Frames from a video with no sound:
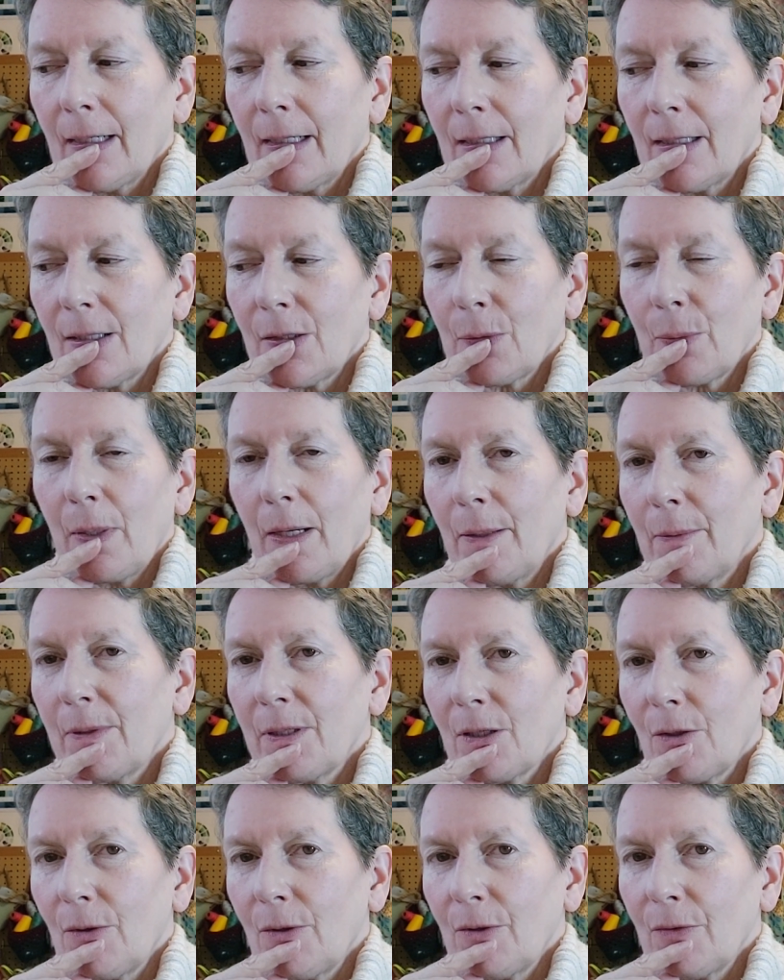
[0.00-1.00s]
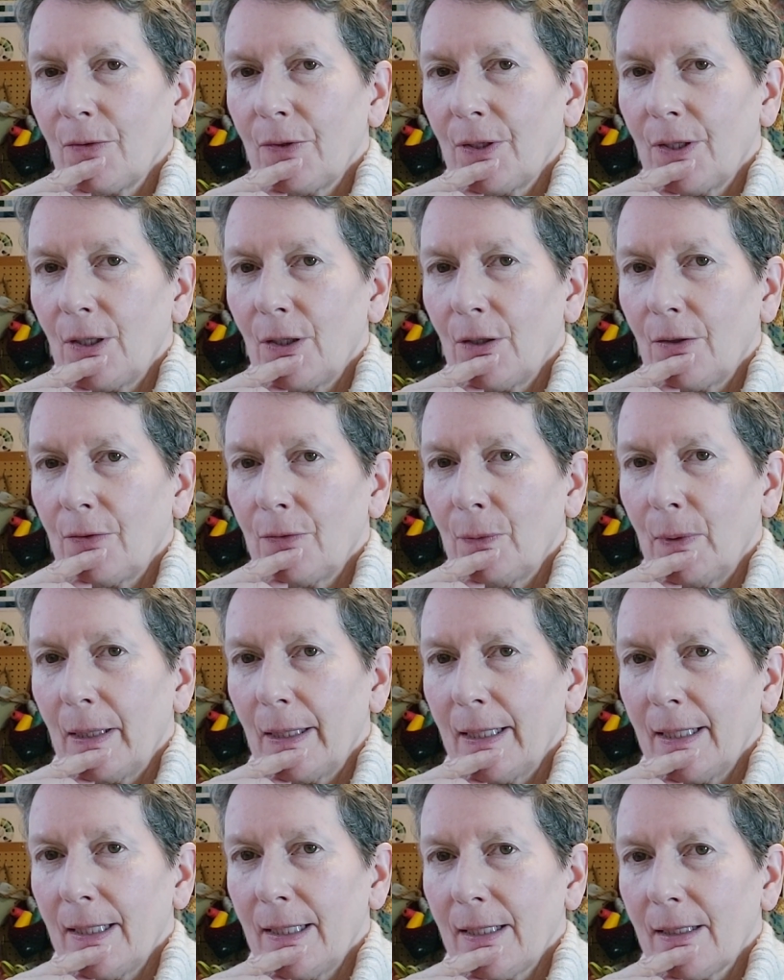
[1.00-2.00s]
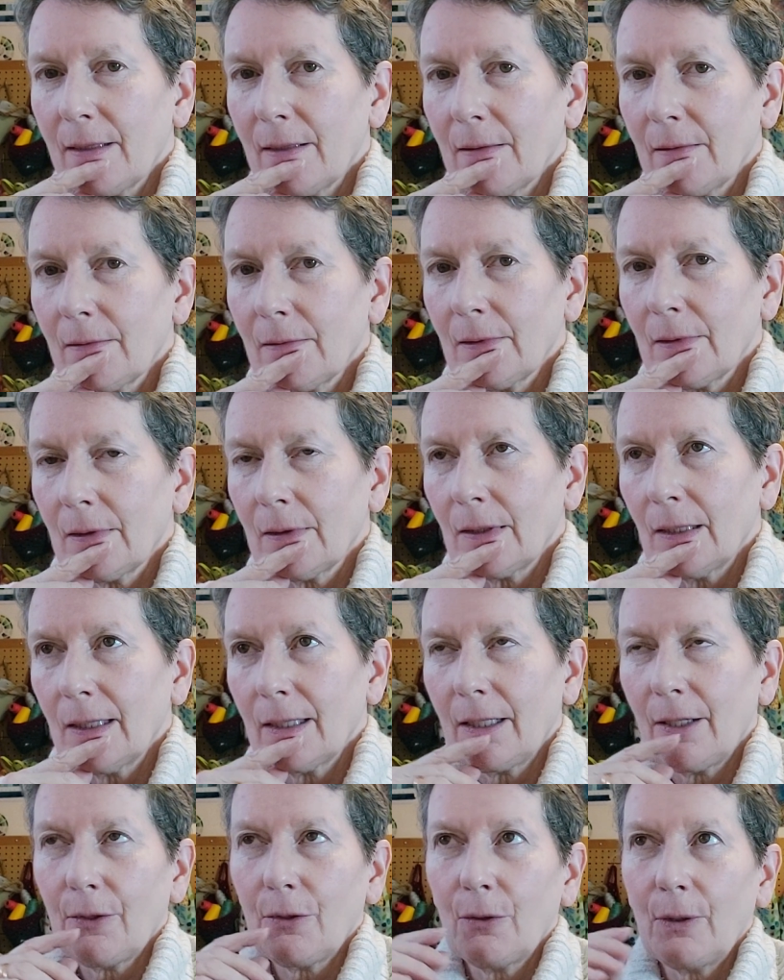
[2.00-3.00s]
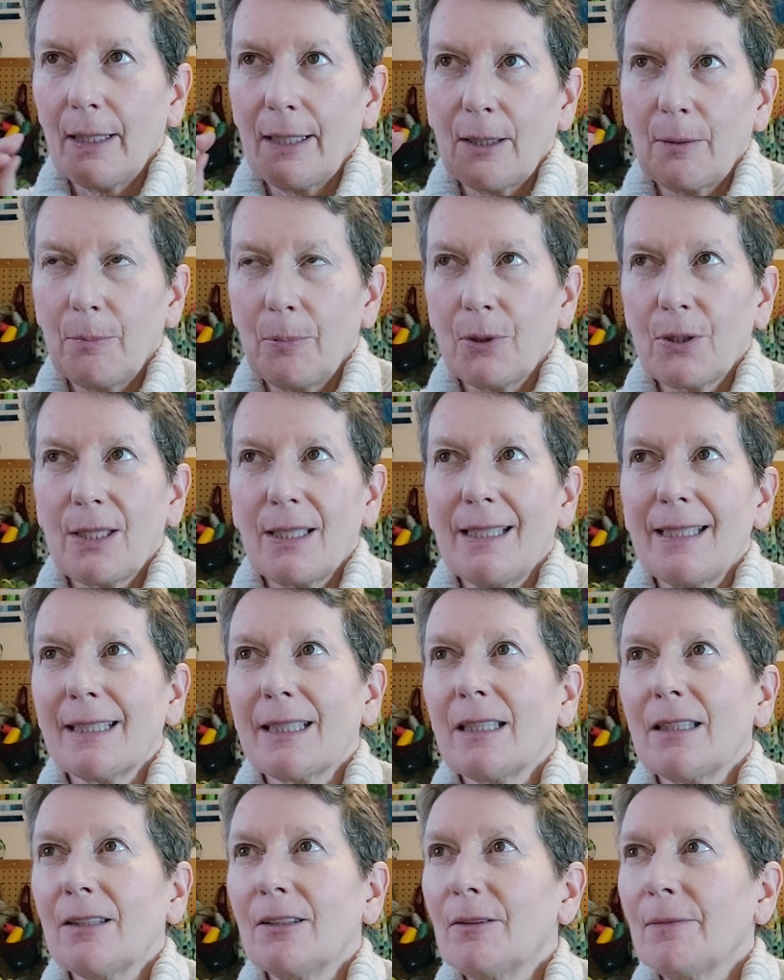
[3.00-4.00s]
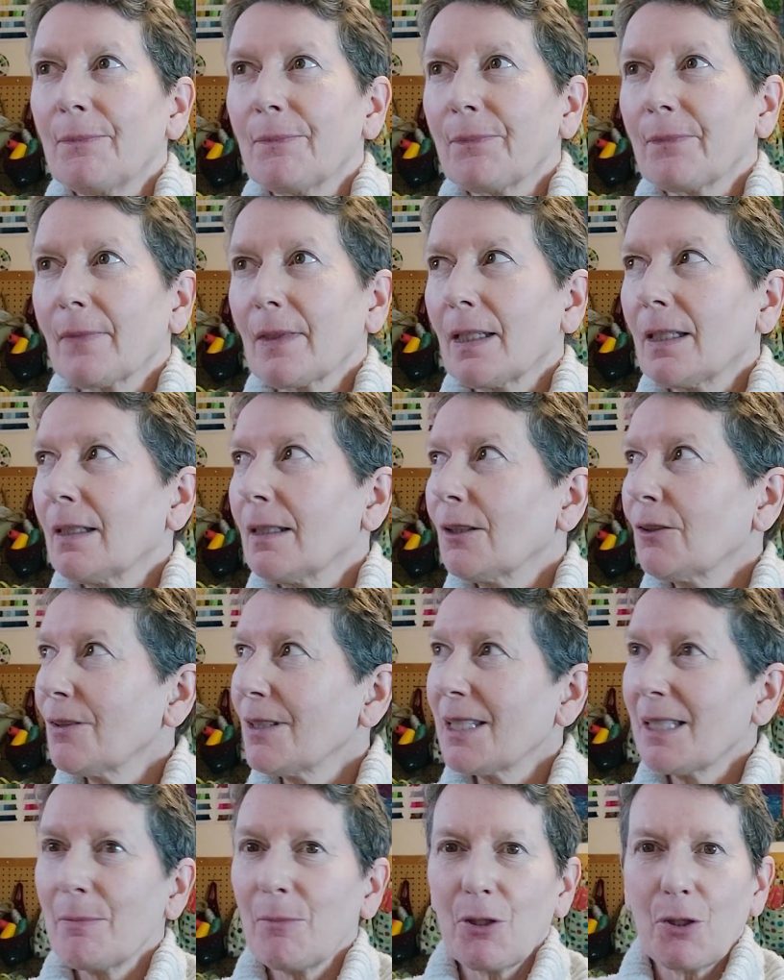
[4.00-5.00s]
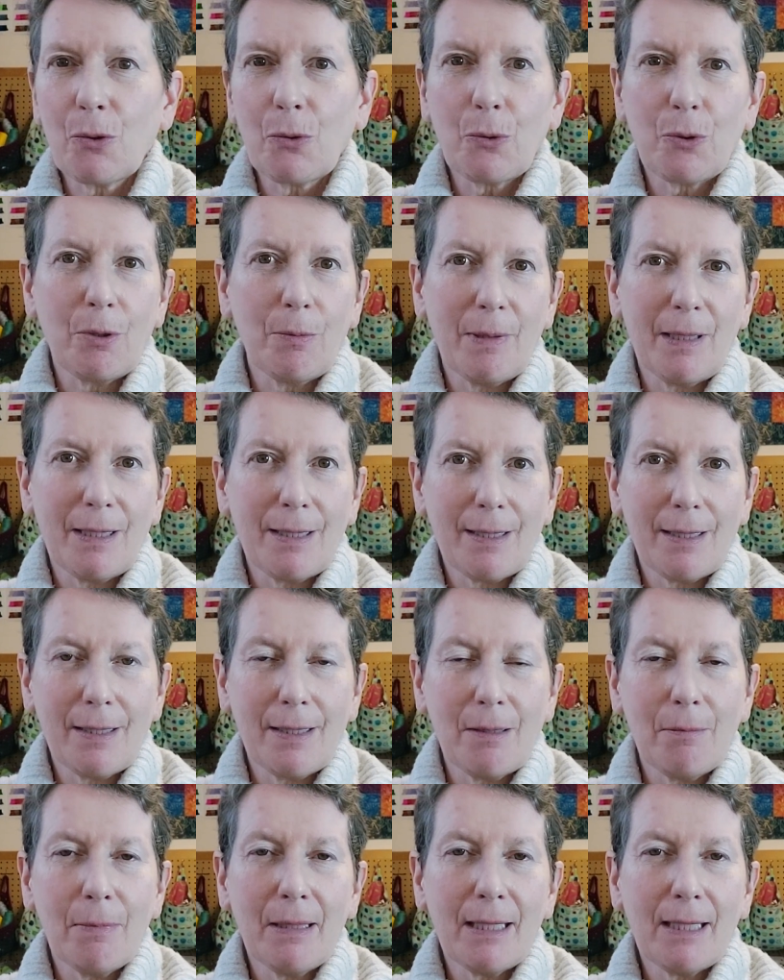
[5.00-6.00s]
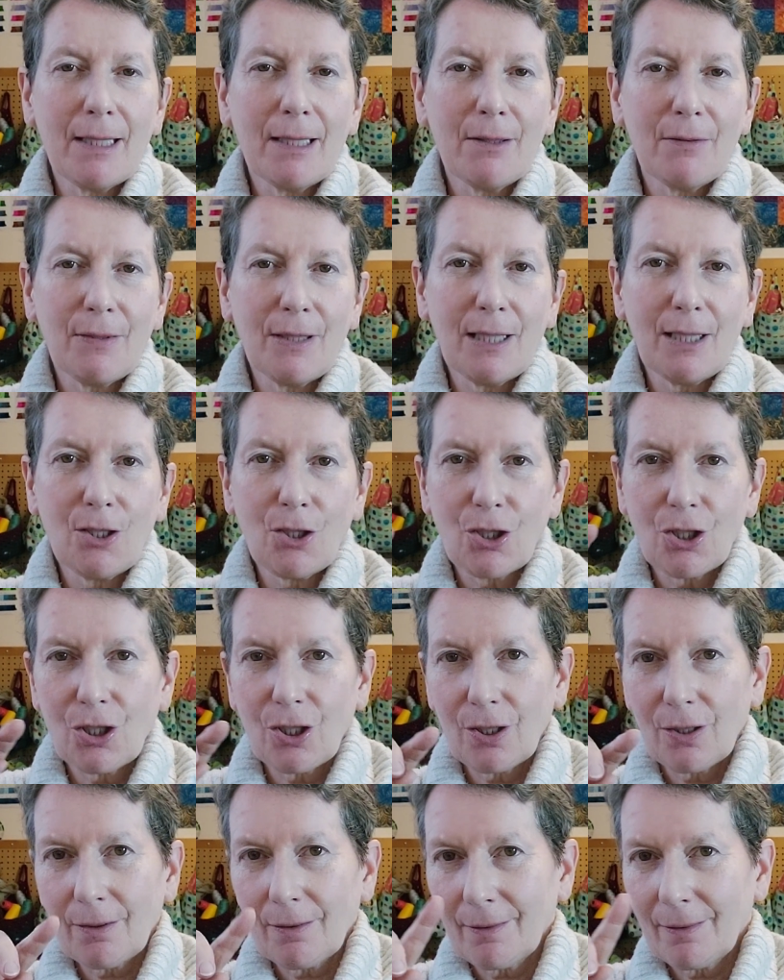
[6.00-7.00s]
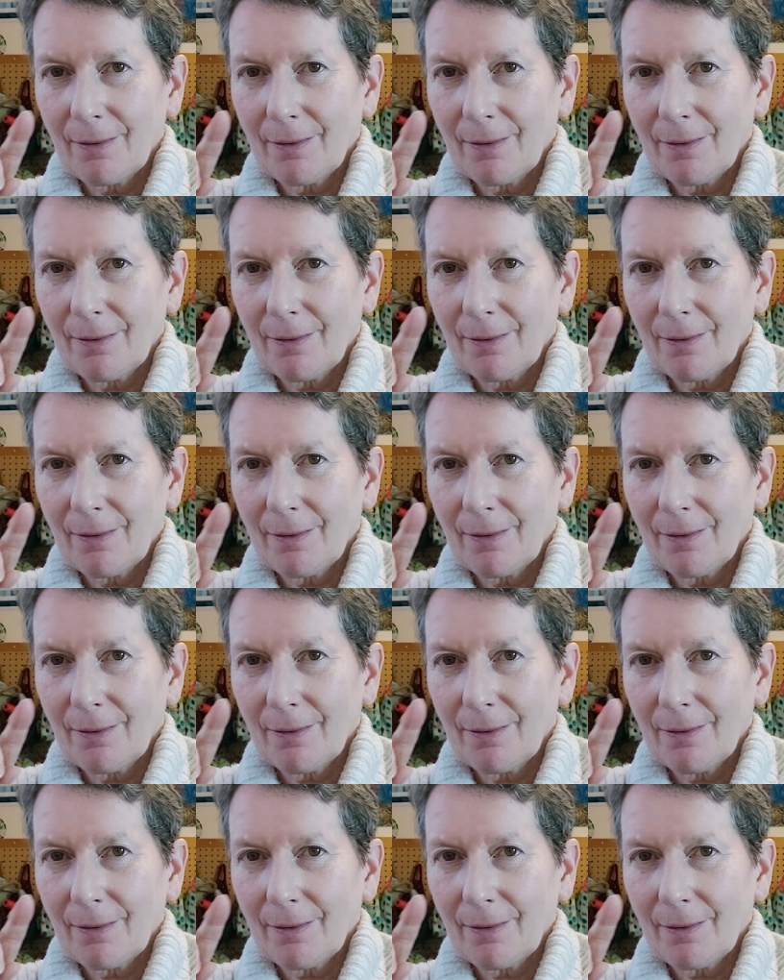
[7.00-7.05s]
And that's why I was going for the off-white. And I thought I could put a little Christmas ornament in the middle of each